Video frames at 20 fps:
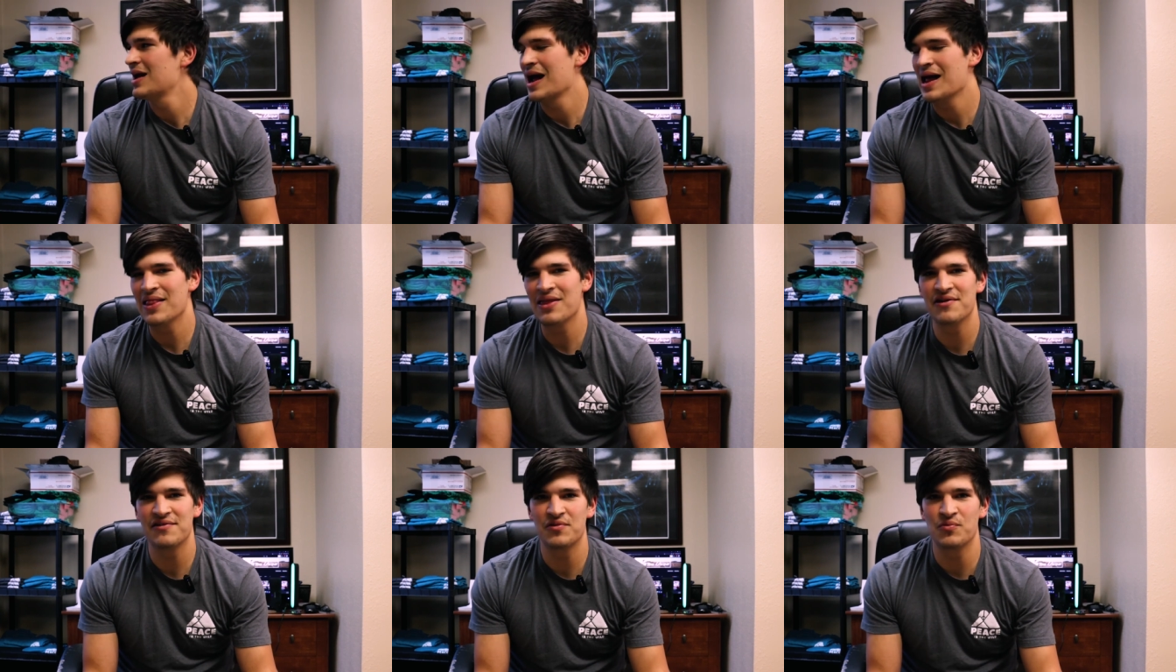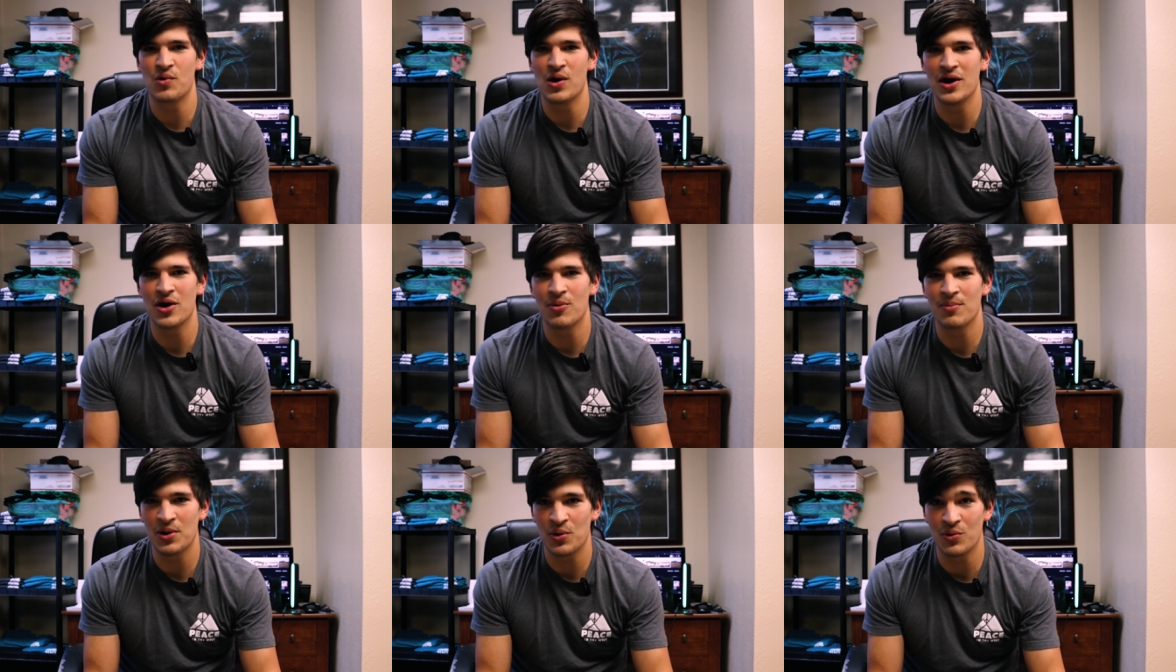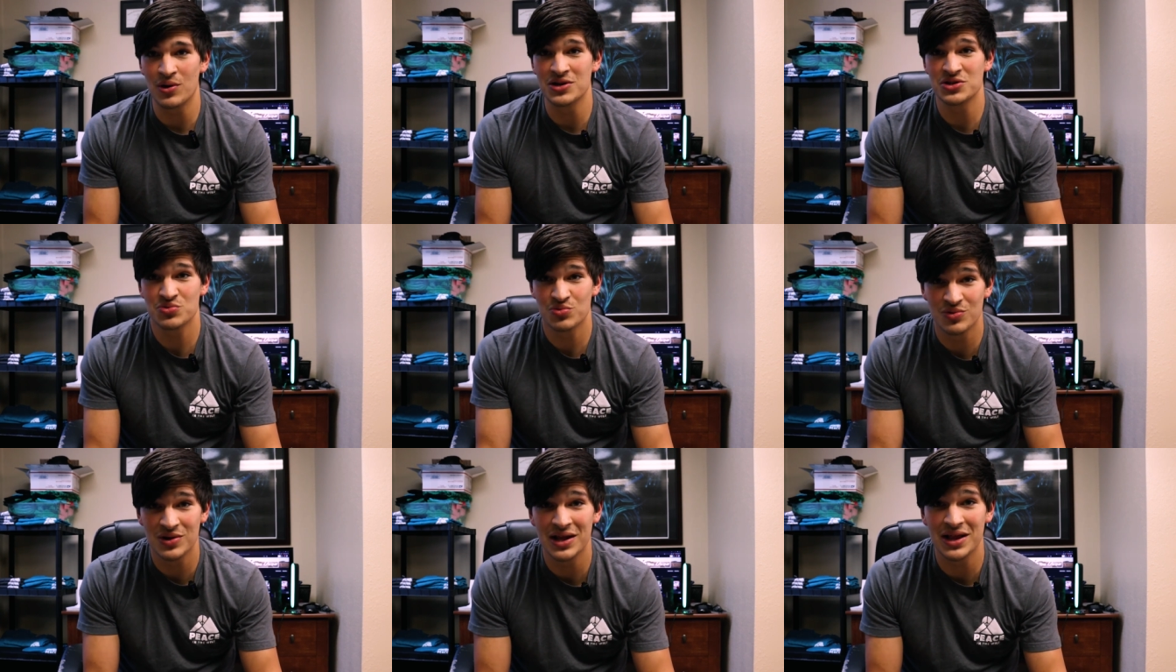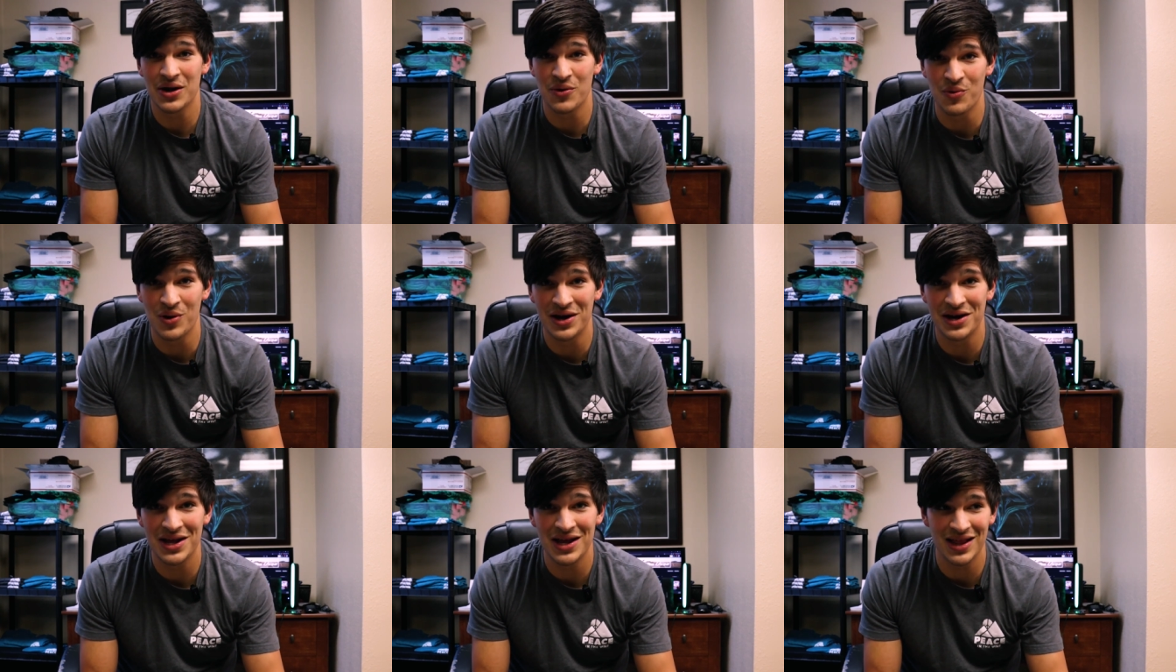I live in Wyoming where it's really
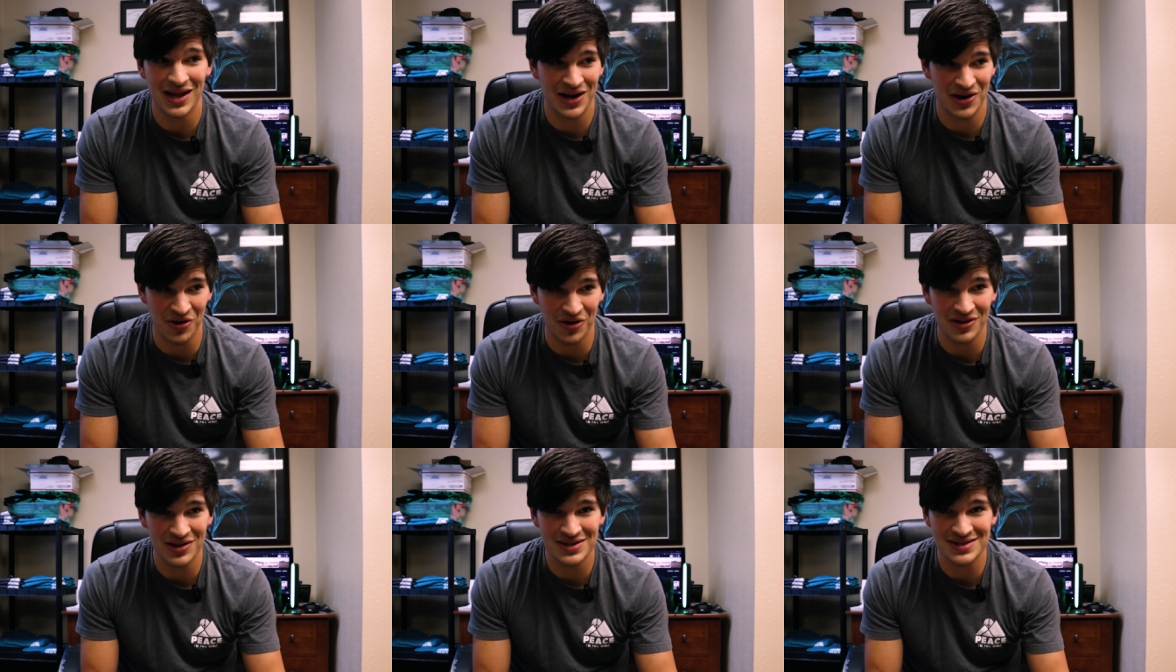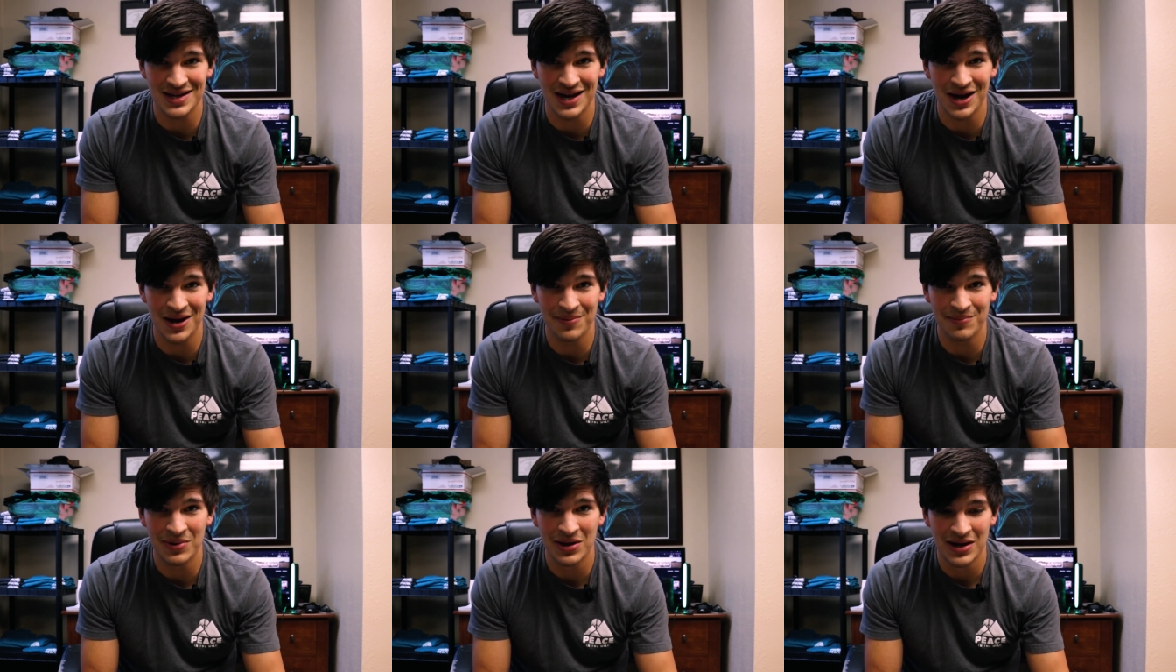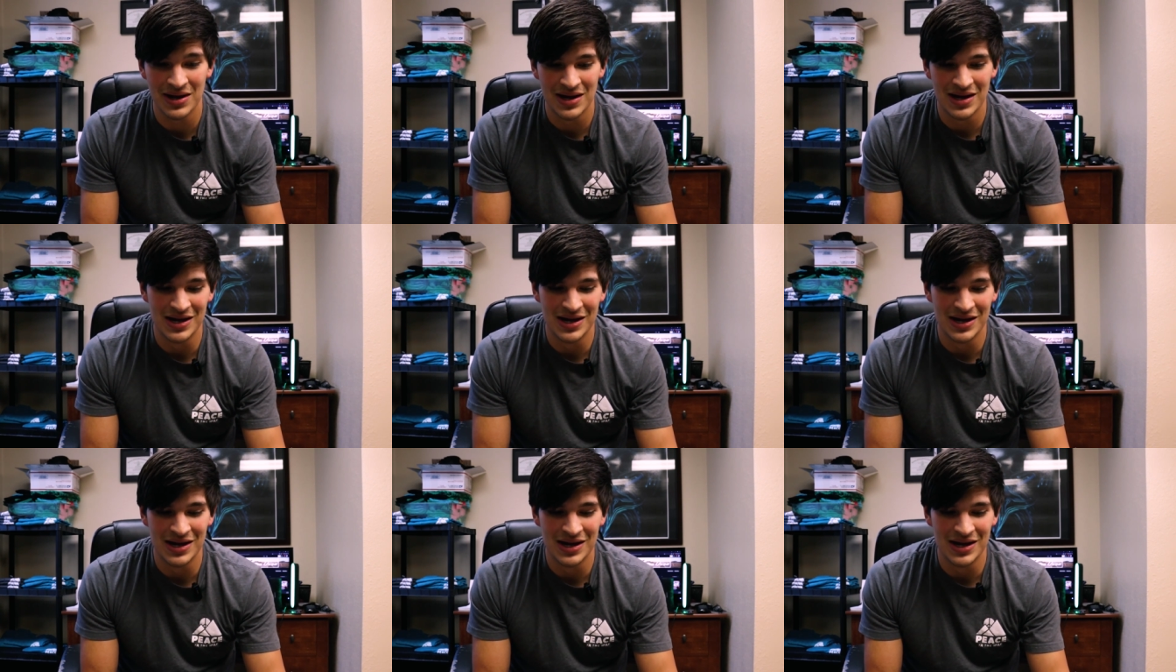windy like all the time.